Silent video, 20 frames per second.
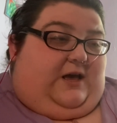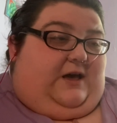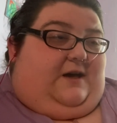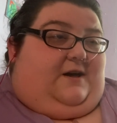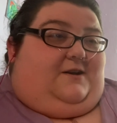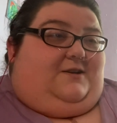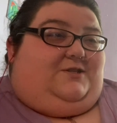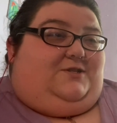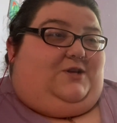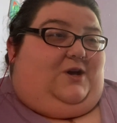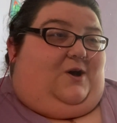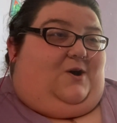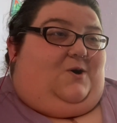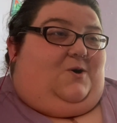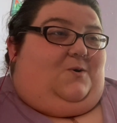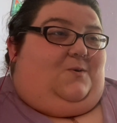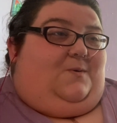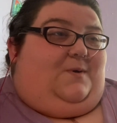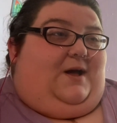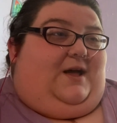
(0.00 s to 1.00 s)

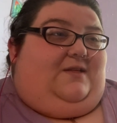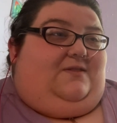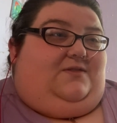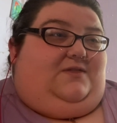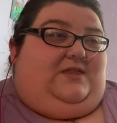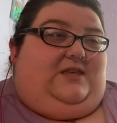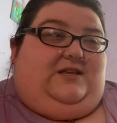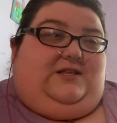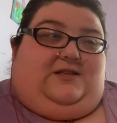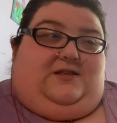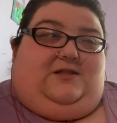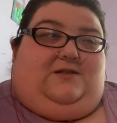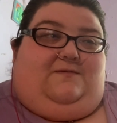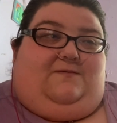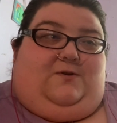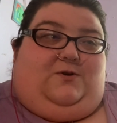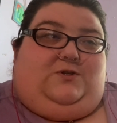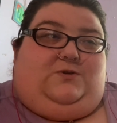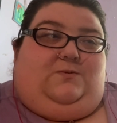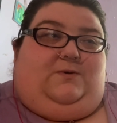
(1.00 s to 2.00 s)
So, this is the
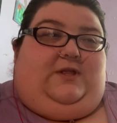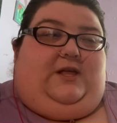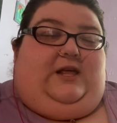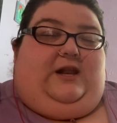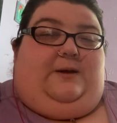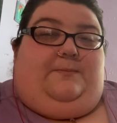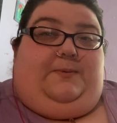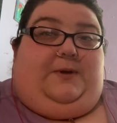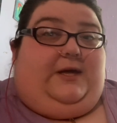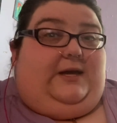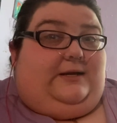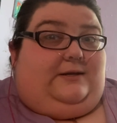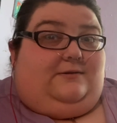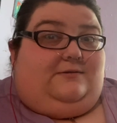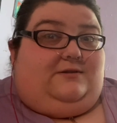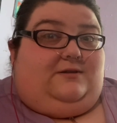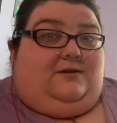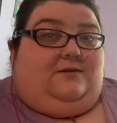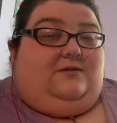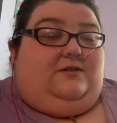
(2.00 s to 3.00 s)
first one that I
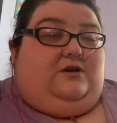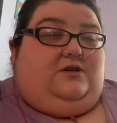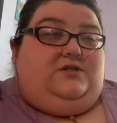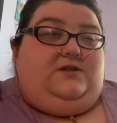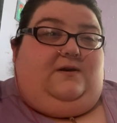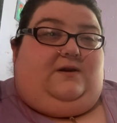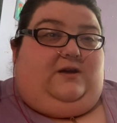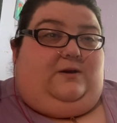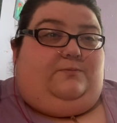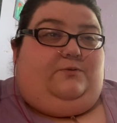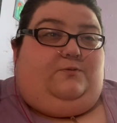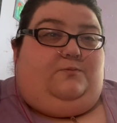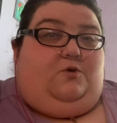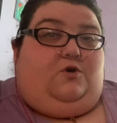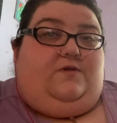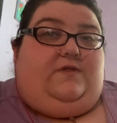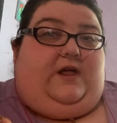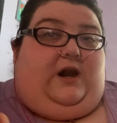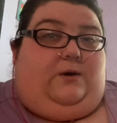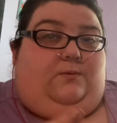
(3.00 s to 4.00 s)
picked. There's a couple more
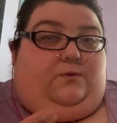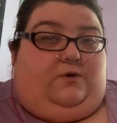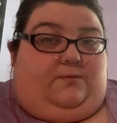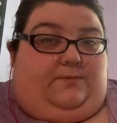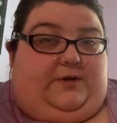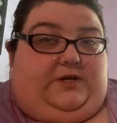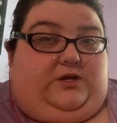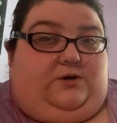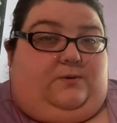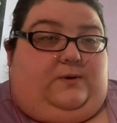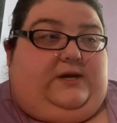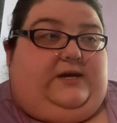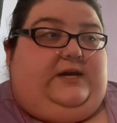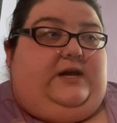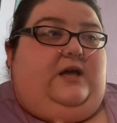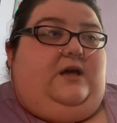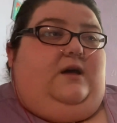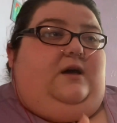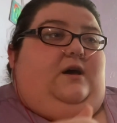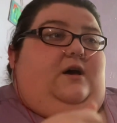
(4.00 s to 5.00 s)
that I will be doing.
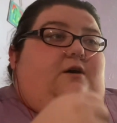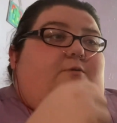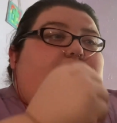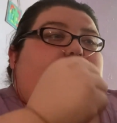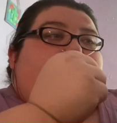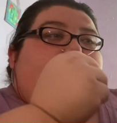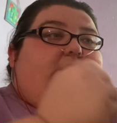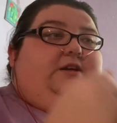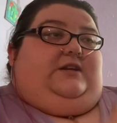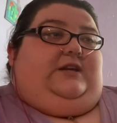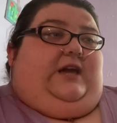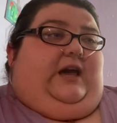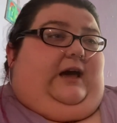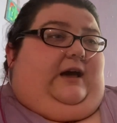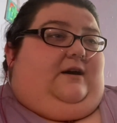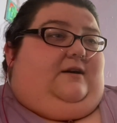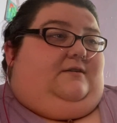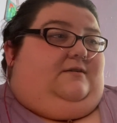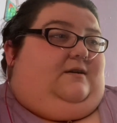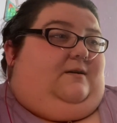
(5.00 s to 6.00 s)
But,
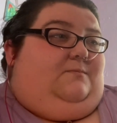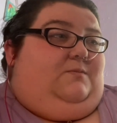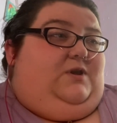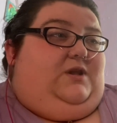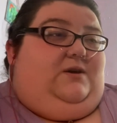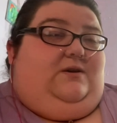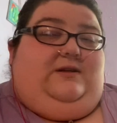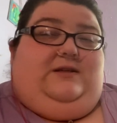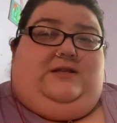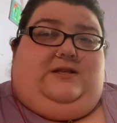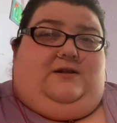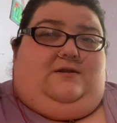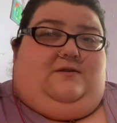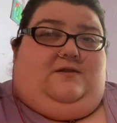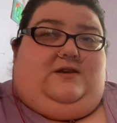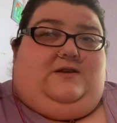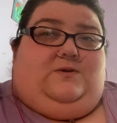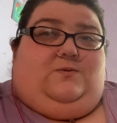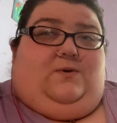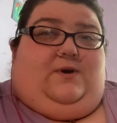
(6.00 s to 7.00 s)
yeah, I'm going to listen to
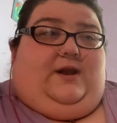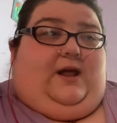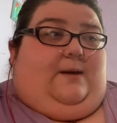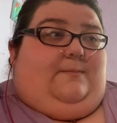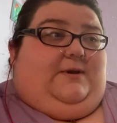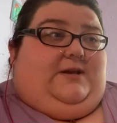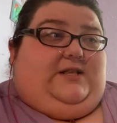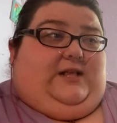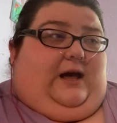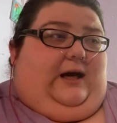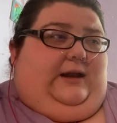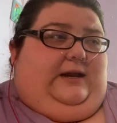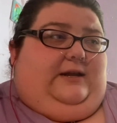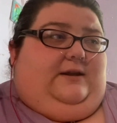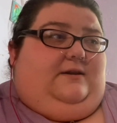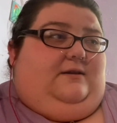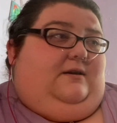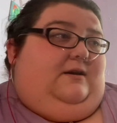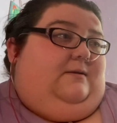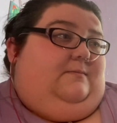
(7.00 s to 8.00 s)
this one. I'm excited.
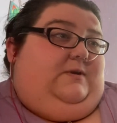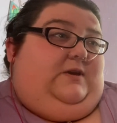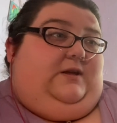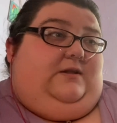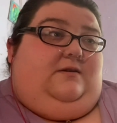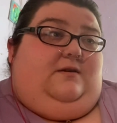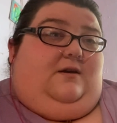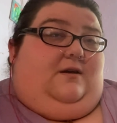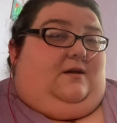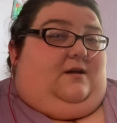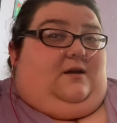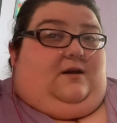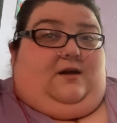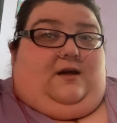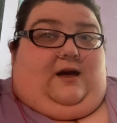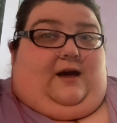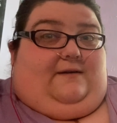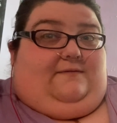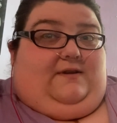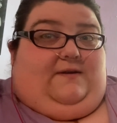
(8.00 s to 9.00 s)
I mean,
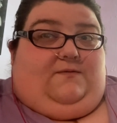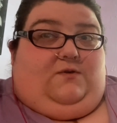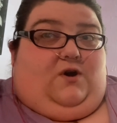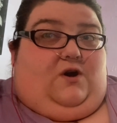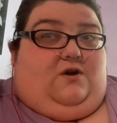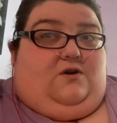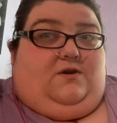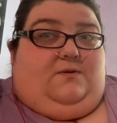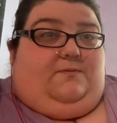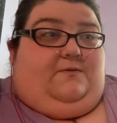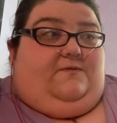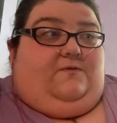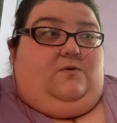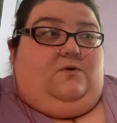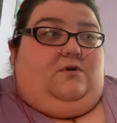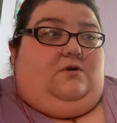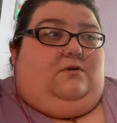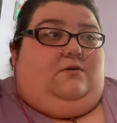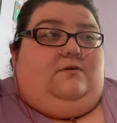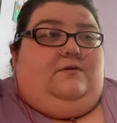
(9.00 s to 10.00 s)
I've never heard it
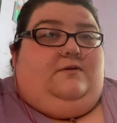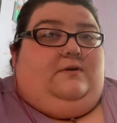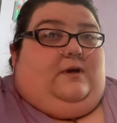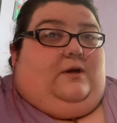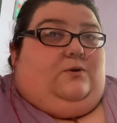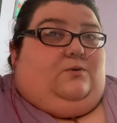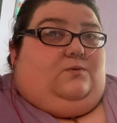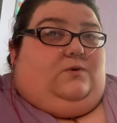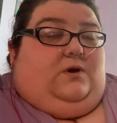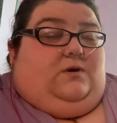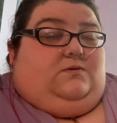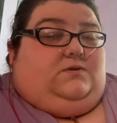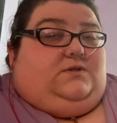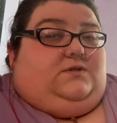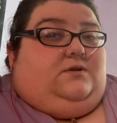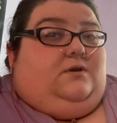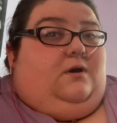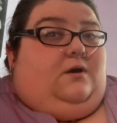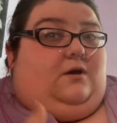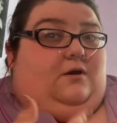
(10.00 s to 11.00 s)
before. Who
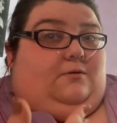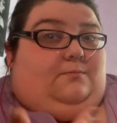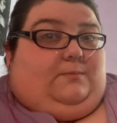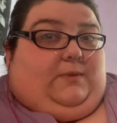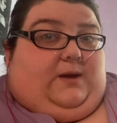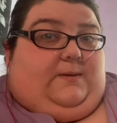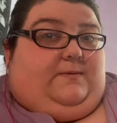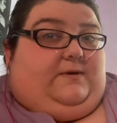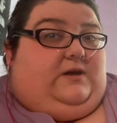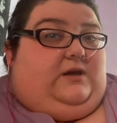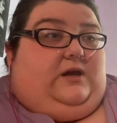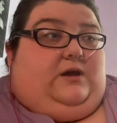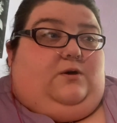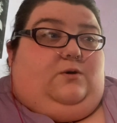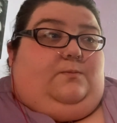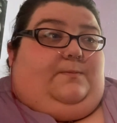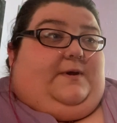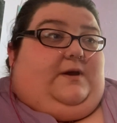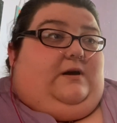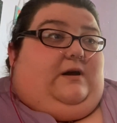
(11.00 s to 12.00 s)
knows? Maybe it'll
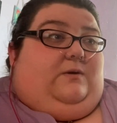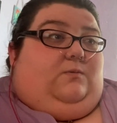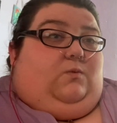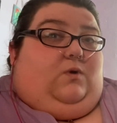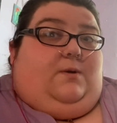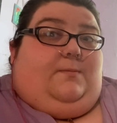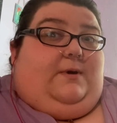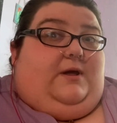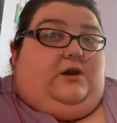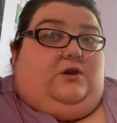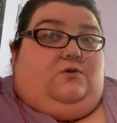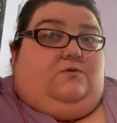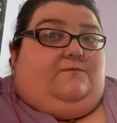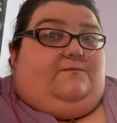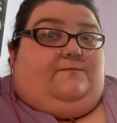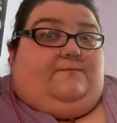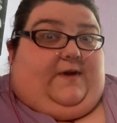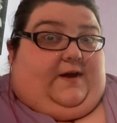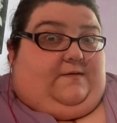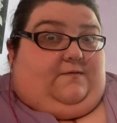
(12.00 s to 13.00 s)
be like one of my new
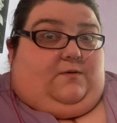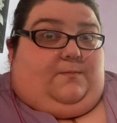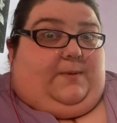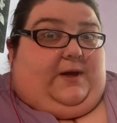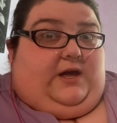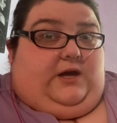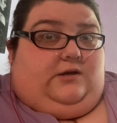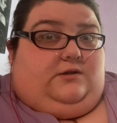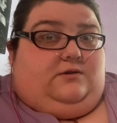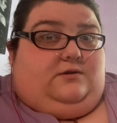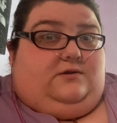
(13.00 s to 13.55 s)
favorite bands.